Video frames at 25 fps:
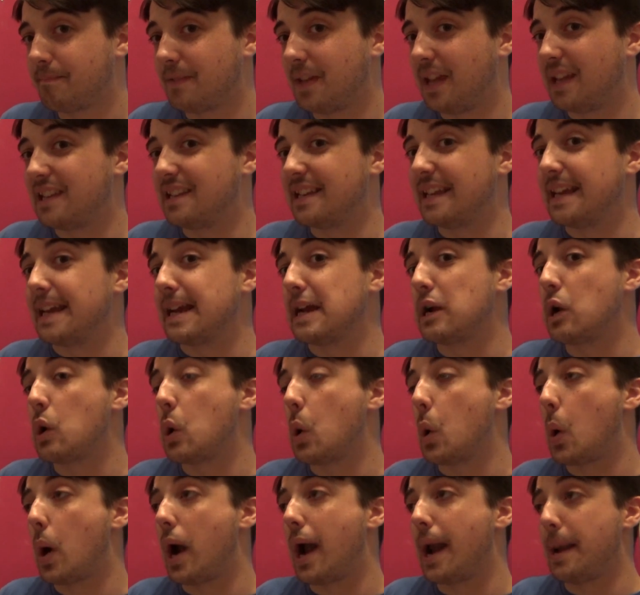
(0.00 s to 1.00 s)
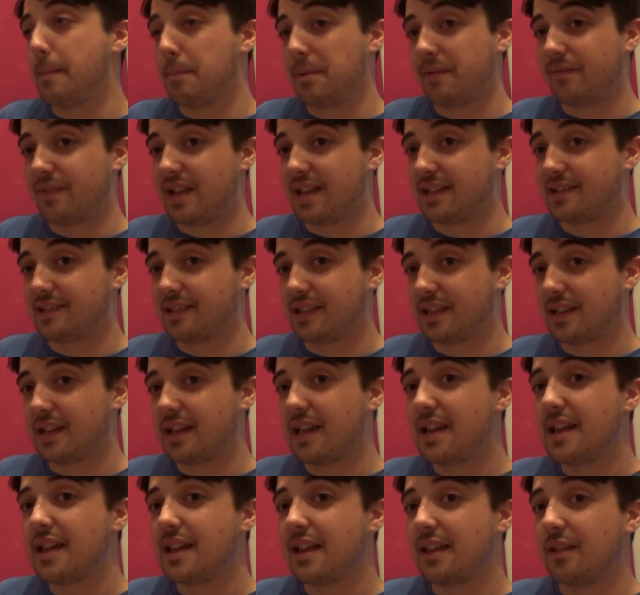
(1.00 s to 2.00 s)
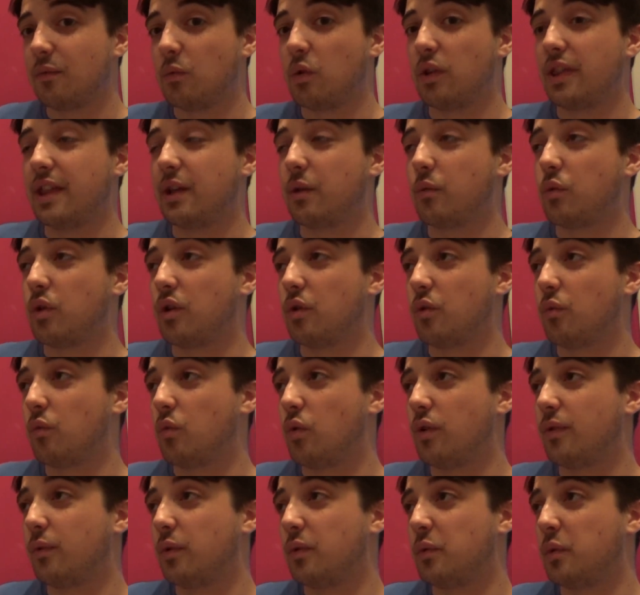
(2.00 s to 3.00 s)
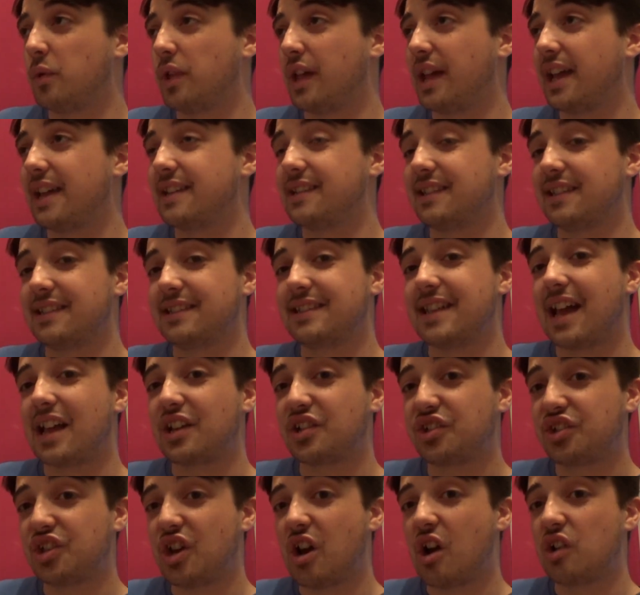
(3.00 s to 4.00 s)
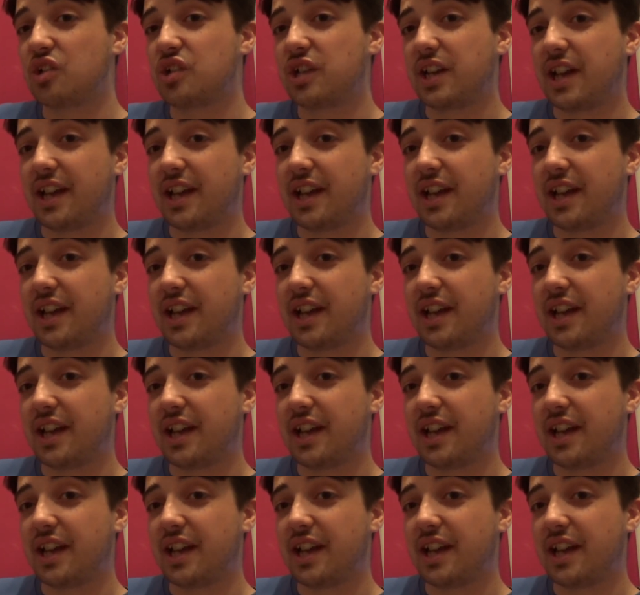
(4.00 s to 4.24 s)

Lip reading: It's incredibly fast. What that is dash charging.